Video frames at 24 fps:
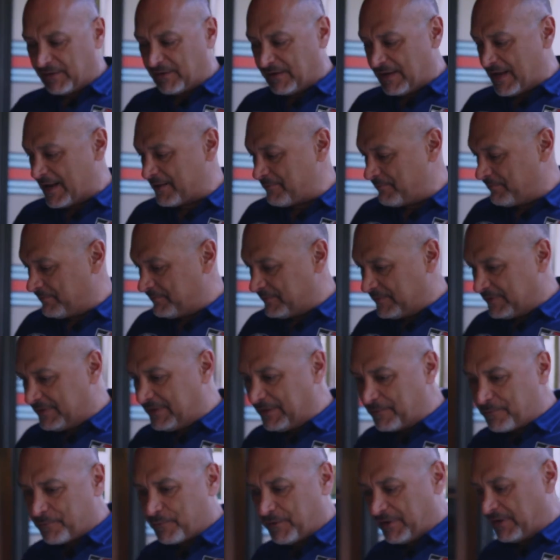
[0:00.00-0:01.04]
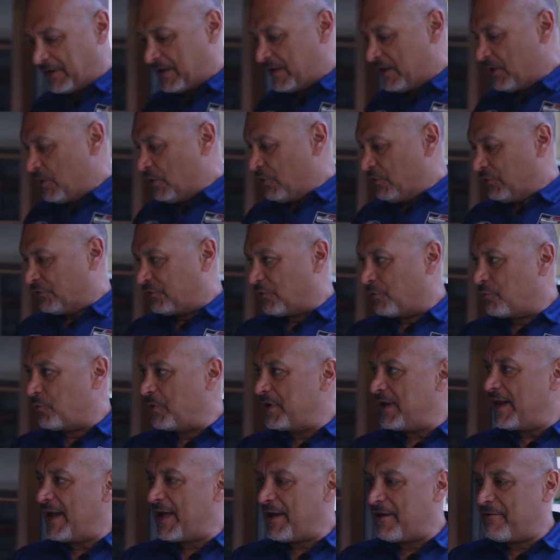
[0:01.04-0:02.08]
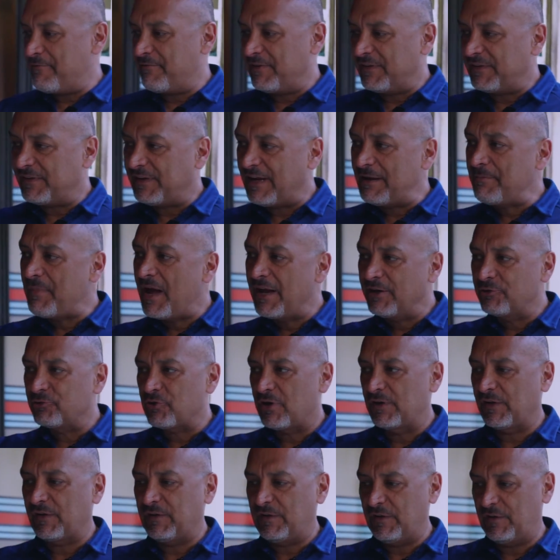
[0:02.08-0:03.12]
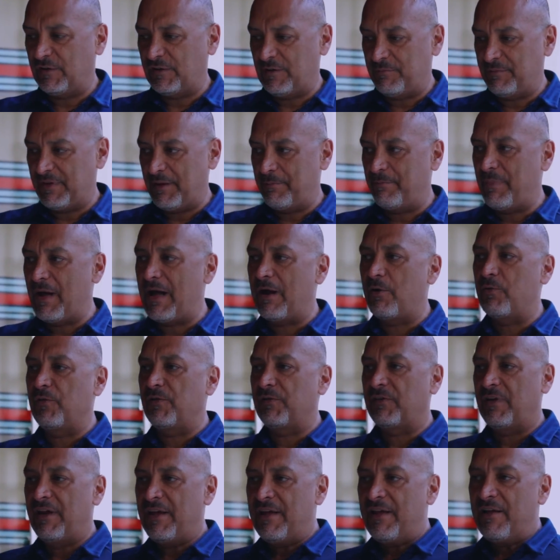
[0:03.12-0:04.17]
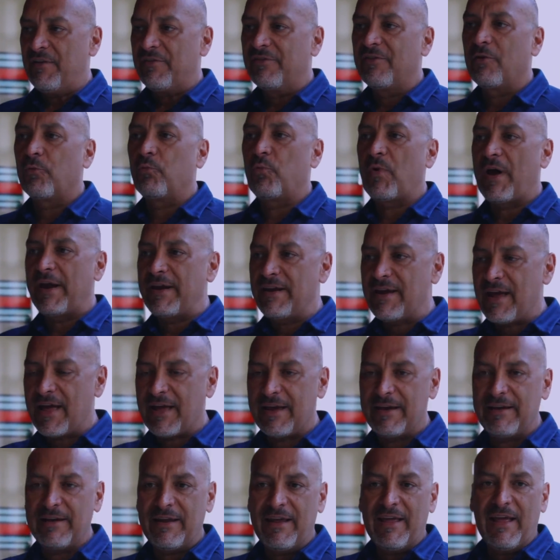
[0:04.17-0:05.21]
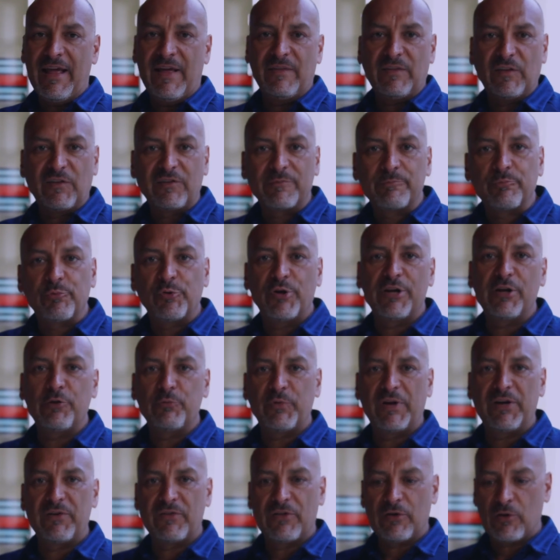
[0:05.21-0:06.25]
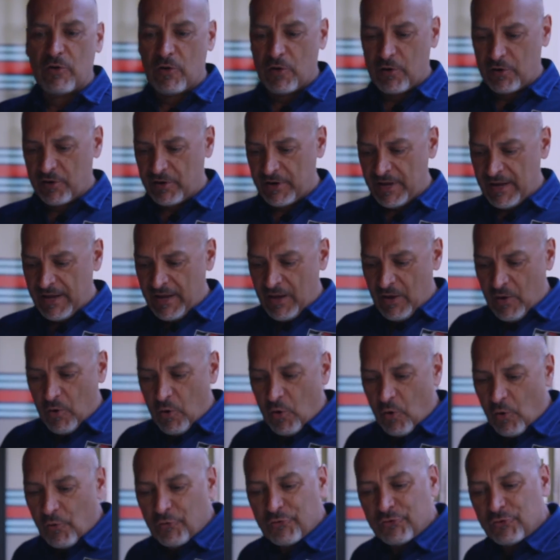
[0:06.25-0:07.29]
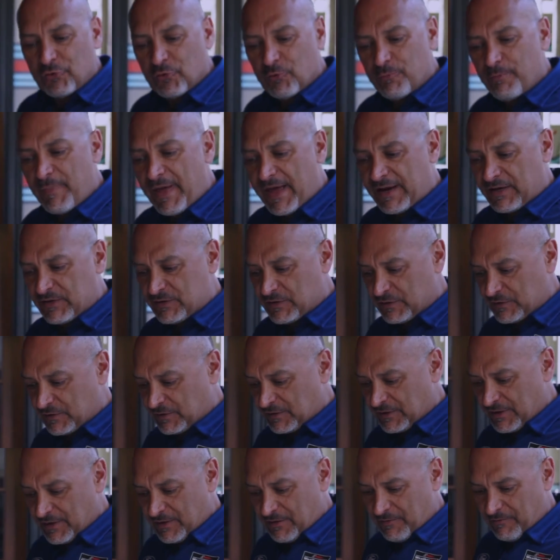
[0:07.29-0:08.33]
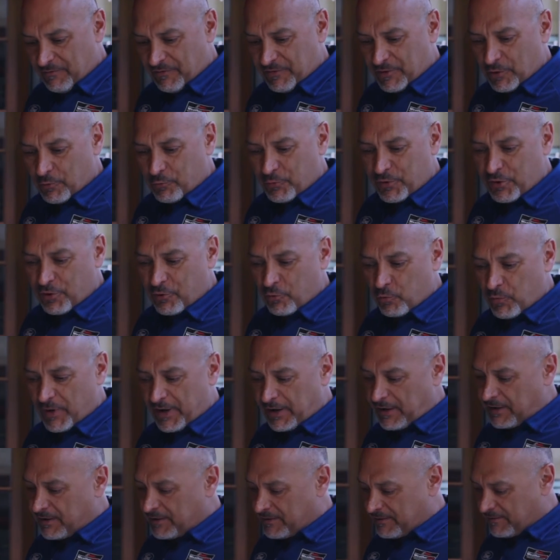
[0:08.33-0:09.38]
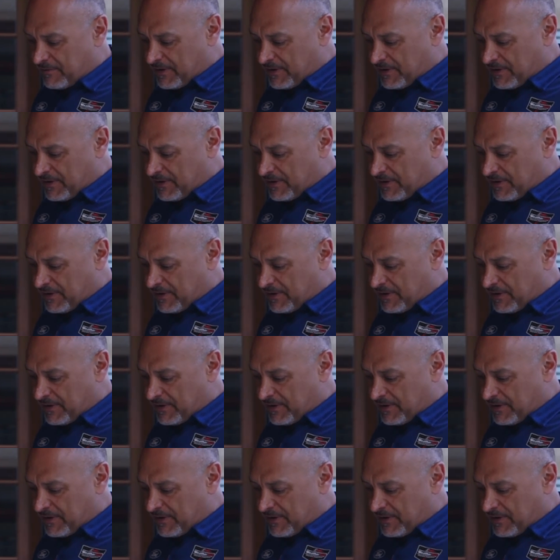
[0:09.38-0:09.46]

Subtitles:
a lot different. So we have the same hydraulic system that powers the ride height and the spring rate of the car, also manages the rear wing.